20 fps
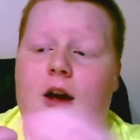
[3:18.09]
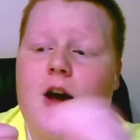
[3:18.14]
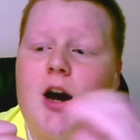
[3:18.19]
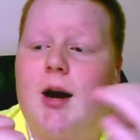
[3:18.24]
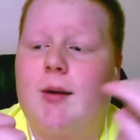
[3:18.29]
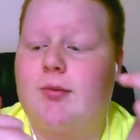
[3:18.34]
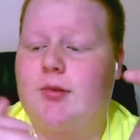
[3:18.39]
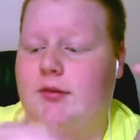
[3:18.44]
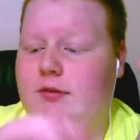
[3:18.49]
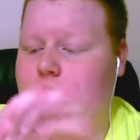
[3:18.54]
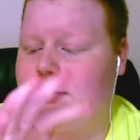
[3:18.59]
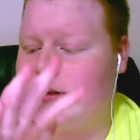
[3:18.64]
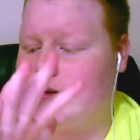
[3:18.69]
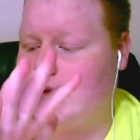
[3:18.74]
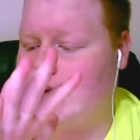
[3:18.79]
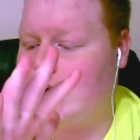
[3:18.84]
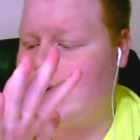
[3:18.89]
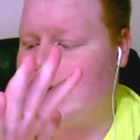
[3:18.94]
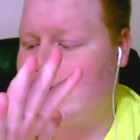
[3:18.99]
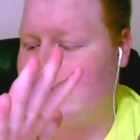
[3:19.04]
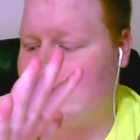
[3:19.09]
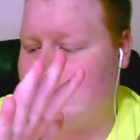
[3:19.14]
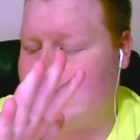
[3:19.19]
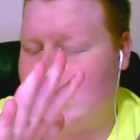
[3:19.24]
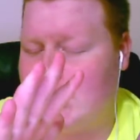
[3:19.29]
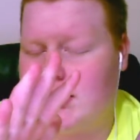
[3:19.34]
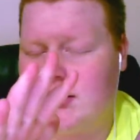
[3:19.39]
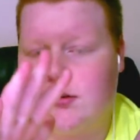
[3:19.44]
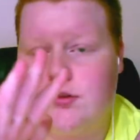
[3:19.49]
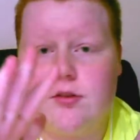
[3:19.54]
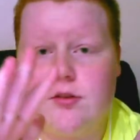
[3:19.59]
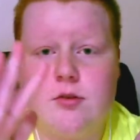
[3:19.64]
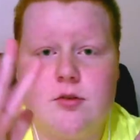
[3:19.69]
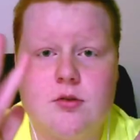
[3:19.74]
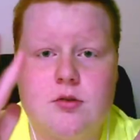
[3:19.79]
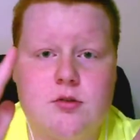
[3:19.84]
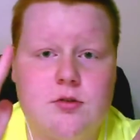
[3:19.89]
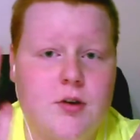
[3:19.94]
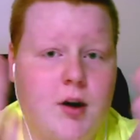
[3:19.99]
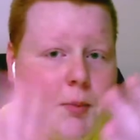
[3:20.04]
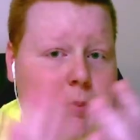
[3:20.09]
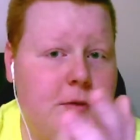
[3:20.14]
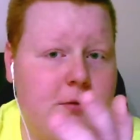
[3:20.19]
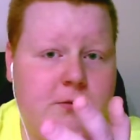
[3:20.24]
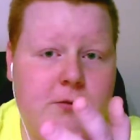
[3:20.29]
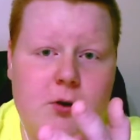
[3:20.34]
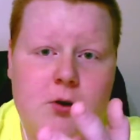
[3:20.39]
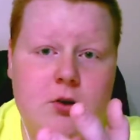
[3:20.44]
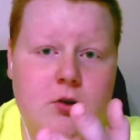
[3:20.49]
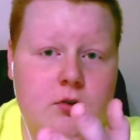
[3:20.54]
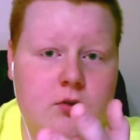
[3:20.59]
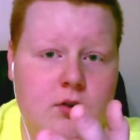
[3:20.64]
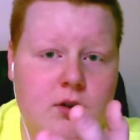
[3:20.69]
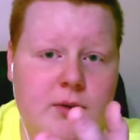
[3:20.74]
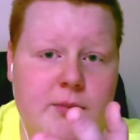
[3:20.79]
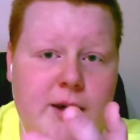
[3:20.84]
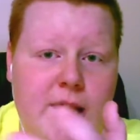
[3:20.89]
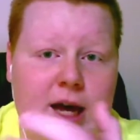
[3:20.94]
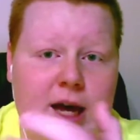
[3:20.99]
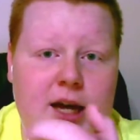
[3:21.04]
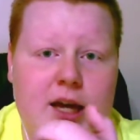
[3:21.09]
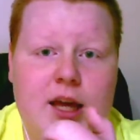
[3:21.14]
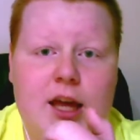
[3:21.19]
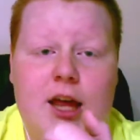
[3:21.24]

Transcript: I believe that they let it do crappy photos on the back,